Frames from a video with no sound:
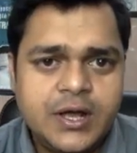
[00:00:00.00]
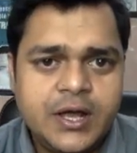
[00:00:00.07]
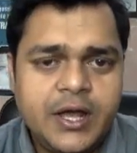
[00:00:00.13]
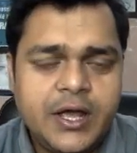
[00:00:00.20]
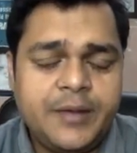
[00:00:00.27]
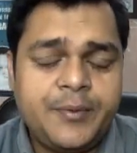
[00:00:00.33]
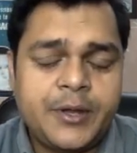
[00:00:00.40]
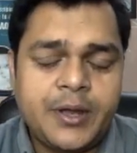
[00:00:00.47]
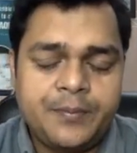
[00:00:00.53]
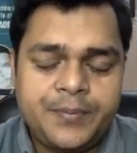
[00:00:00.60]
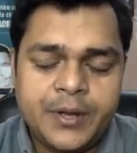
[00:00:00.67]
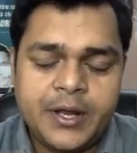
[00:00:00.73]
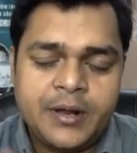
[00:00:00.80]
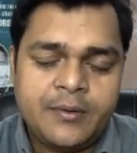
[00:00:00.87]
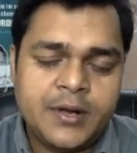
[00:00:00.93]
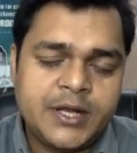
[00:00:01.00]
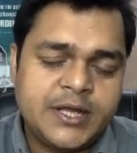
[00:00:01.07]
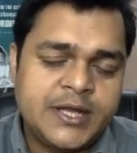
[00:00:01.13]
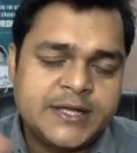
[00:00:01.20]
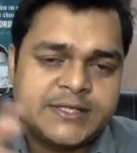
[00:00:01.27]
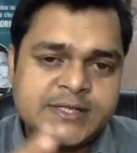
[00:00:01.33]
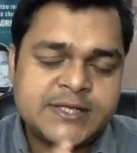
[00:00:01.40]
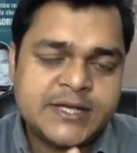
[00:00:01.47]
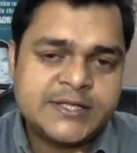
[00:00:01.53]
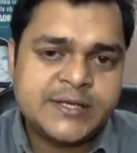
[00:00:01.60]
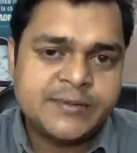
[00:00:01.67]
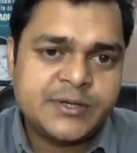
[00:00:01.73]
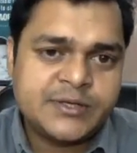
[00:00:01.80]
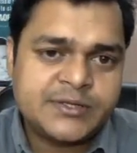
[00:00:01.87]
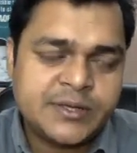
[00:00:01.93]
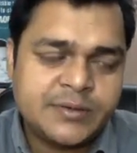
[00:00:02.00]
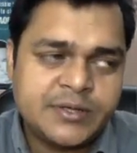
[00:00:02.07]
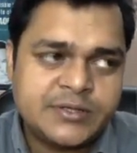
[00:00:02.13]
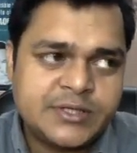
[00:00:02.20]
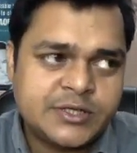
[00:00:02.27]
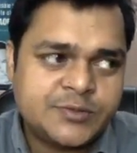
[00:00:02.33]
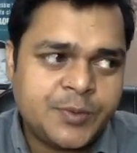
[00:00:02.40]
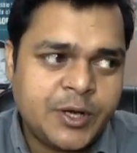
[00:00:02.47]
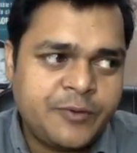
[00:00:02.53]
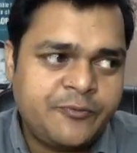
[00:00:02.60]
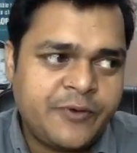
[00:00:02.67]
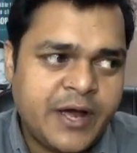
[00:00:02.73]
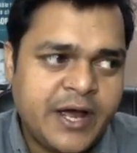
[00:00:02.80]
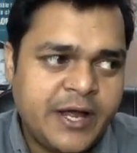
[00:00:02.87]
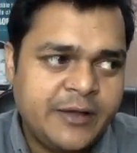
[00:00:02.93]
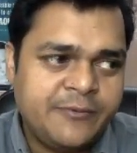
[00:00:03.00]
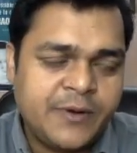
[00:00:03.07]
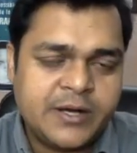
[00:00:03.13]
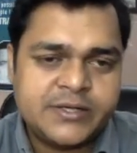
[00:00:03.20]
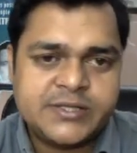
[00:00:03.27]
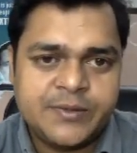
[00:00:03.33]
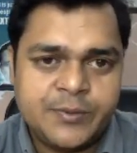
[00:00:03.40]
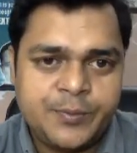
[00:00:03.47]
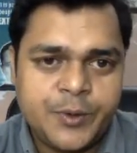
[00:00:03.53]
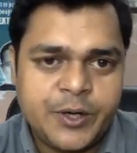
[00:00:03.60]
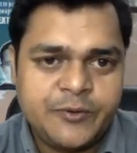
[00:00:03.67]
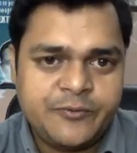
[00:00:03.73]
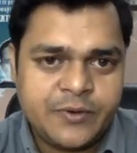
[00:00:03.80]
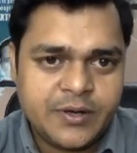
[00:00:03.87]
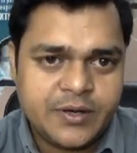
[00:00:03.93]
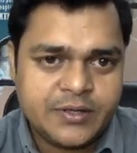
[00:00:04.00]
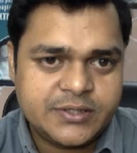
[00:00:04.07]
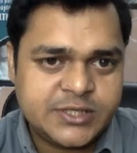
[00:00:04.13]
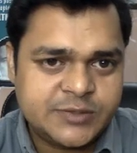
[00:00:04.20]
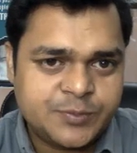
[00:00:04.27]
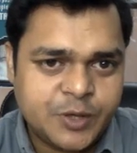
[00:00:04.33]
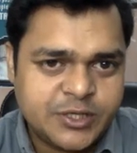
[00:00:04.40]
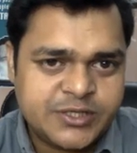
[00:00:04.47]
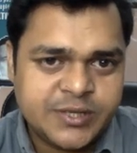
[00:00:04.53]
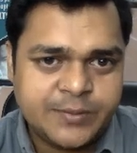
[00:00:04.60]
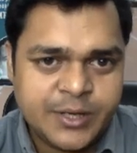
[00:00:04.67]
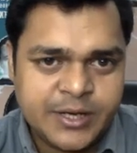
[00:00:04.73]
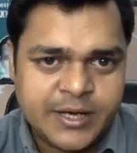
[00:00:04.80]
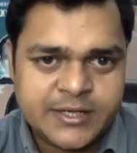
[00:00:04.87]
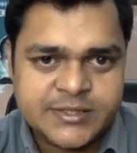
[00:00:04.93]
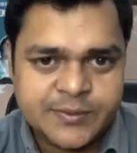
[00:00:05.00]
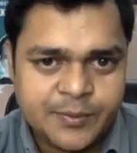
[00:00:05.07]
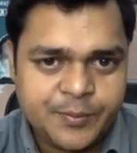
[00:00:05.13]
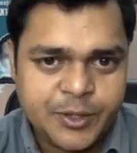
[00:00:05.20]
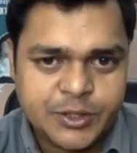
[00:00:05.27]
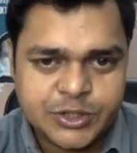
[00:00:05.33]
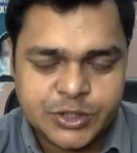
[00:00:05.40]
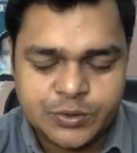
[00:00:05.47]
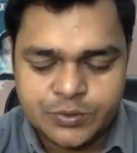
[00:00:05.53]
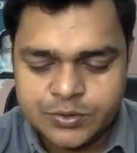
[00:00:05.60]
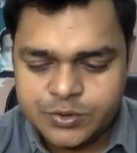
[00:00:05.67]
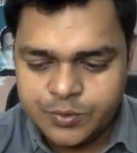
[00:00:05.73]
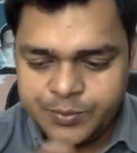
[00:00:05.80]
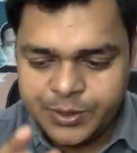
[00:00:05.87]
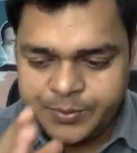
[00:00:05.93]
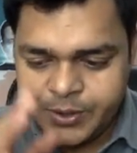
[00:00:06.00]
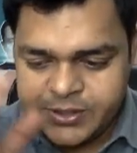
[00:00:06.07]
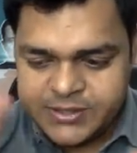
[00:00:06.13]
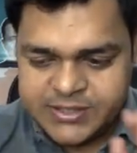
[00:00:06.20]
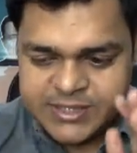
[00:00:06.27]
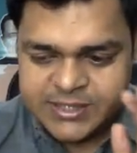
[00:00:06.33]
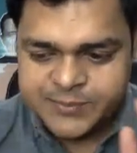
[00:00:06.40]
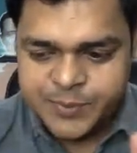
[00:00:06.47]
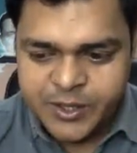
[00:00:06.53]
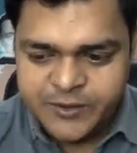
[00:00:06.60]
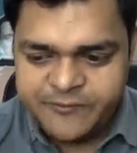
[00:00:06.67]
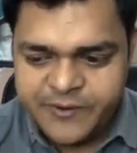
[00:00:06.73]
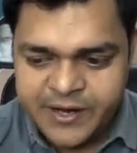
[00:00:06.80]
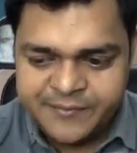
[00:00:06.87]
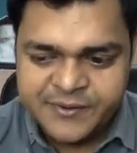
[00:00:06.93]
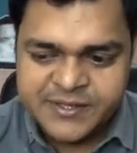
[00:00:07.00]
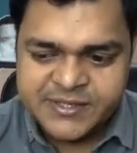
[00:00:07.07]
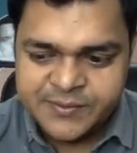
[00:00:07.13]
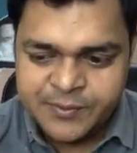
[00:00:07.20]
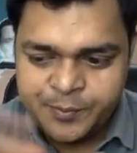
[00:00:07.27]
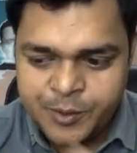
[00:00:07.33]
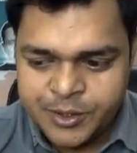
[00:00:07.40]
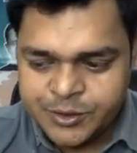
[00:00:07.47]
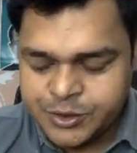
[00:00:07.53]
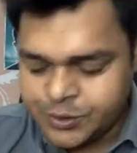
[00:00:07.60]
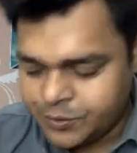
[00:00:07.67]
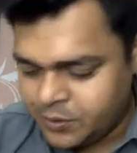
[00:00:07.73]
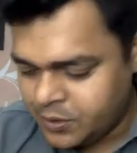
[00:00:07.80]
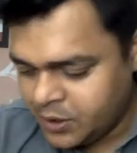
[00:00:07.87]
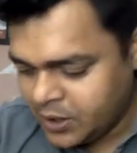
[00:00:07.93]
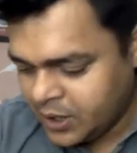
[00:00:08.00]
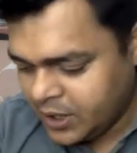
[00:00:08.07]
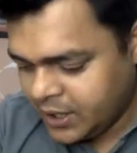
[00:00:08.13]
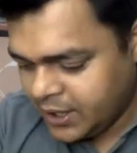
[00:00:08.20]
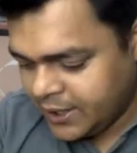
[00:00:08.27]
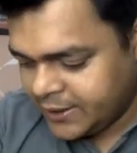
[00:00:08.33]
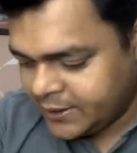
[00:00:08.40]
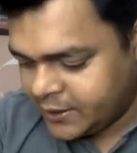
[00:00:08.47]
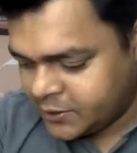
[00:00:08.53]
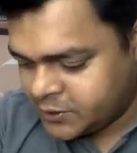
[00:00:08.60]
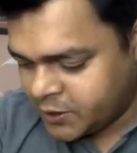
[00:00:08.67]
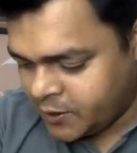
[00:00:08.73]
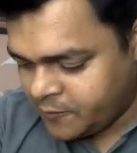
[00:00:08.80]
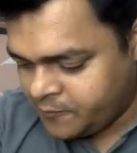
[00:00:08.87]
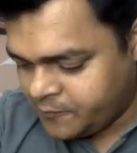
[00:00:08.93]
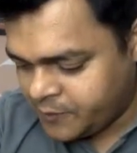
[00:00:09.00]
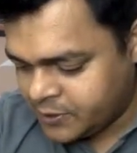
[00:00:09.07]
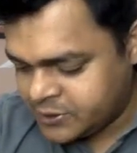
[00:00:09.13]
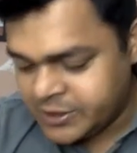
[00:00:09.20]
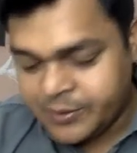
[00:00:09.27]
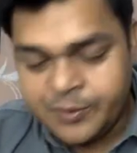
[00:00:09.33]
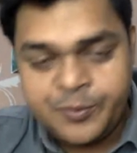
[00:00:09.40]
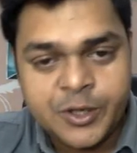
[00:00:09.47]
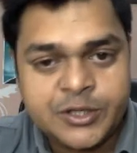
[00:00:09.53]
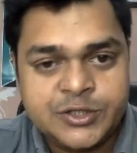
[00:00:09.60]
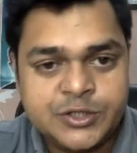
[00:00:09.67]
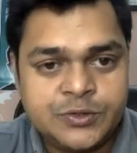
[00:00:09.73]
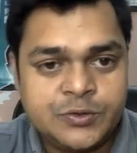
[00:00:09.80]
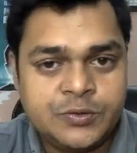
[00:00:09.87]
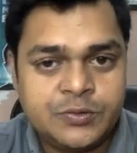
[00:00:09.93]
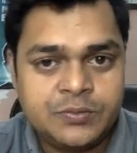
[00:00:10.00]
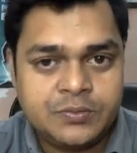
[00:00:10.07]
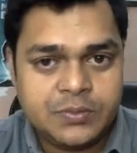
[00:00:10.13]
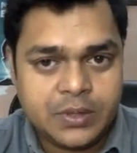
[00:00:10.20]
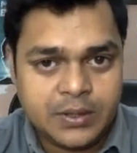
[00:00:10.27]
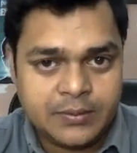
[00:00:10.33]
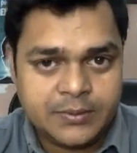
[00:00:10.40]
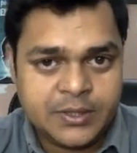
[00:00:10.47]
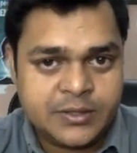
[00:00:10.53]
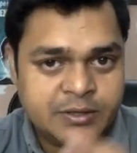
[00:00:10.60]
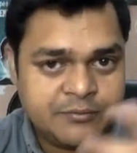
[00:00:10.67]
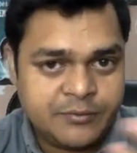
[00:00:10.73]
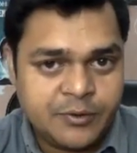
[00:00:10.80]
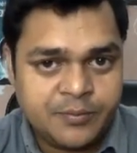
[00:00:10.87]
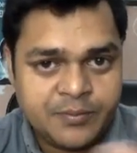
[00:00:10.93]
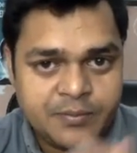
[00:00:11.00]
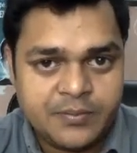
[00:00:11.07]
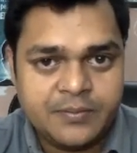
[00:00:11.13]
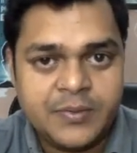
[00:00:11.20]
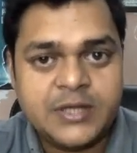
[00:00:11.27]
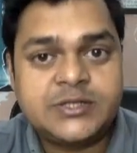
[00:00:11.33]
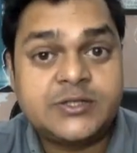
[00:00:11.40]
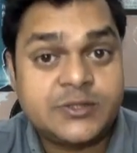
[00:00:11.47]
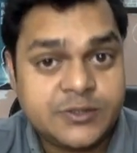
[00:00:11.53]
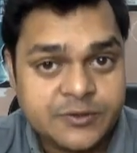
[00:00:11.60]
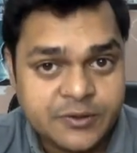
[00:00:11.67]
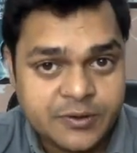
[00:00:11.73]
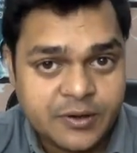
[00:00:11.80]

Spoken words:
If we compare our ESXi 6.5 or 6.7 or 7.0, so between 6.5 and 7.0, in case of 7.0, it gives you much